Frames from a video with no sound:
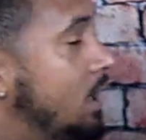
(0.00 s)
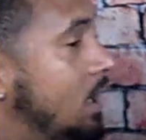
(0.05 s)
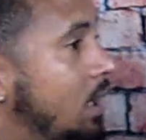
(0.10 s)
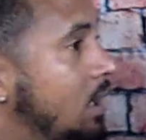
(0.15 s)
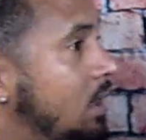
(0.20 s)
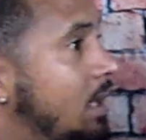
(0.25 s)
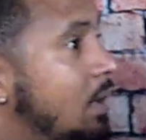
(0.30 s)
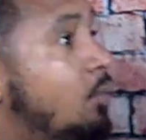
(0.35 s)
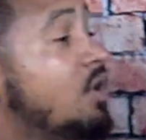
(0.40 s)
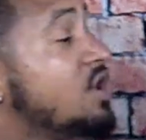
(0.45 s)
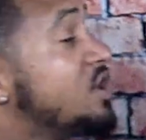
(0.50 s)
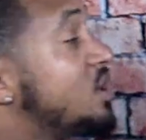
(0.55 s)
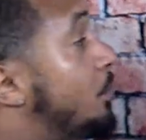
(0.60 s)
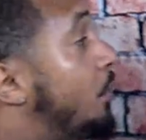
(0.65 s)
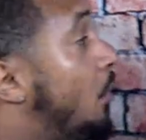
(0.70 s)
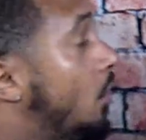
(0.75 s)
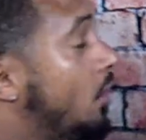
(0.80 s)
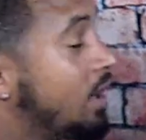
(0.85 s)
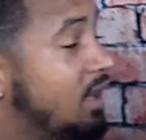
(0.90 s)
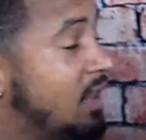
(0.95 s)
then we're
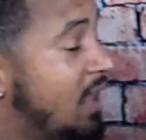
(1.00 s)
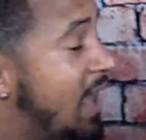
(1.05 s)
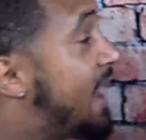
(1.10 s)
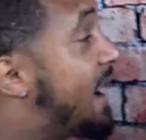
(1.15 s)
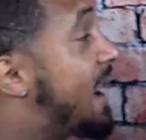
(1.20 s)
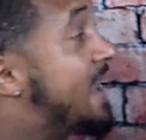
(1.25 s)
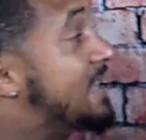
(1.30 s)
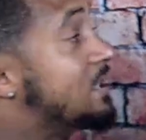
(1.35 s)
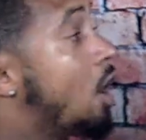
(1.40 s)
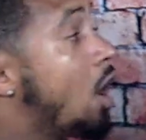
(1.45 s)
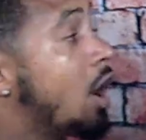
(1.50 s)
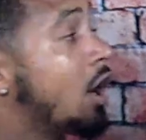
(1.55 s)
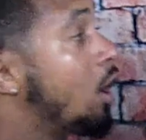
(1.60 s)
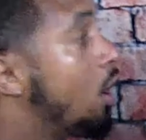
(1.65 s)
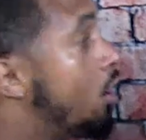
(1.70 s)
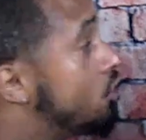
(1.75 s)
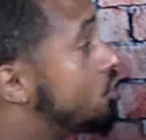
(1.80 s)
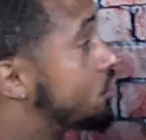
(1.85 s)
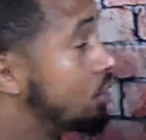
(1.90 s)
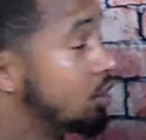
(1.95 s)
supporting that as our
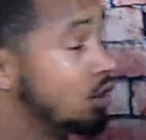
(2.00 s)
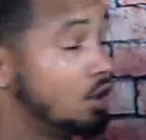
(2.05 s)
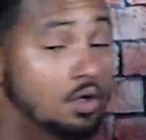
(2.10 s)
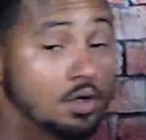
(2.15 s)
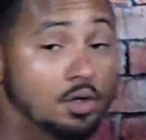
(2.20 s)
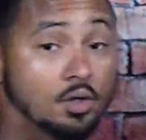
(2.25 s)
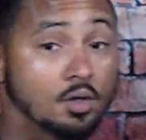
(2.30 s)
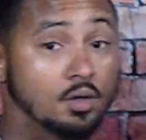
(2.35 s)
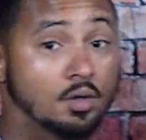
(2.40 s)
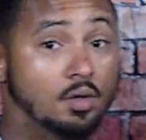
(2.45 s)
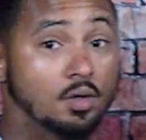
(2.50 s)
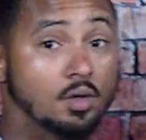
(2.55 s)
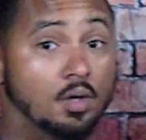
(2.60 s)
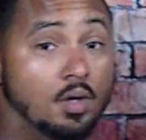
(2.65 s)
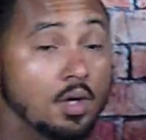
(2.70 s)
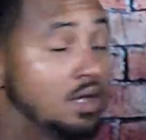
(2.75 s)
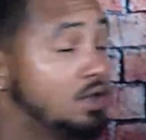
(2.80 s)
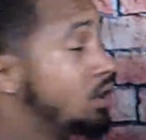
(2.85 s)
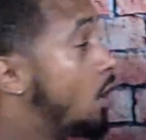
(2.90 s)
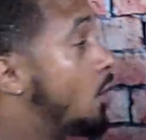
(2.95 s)
culture.
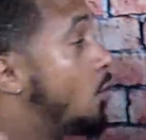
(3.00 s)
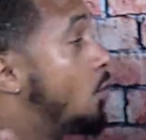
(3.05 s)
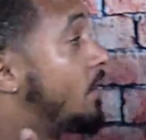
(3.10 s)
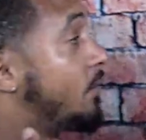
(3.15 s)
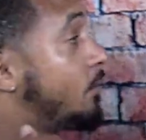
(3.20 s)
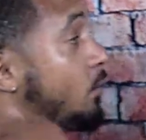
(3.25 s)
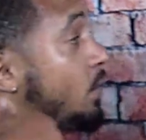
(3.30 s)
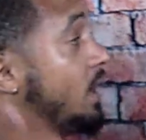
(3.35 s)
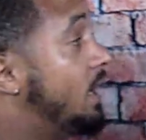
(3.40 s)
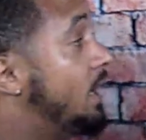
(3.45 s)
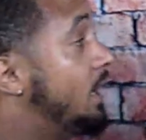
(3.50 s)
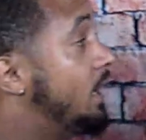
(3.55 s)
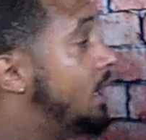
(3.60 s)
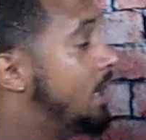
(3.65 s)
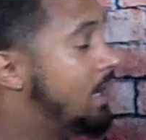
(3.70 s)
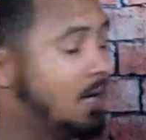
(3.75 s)
So if we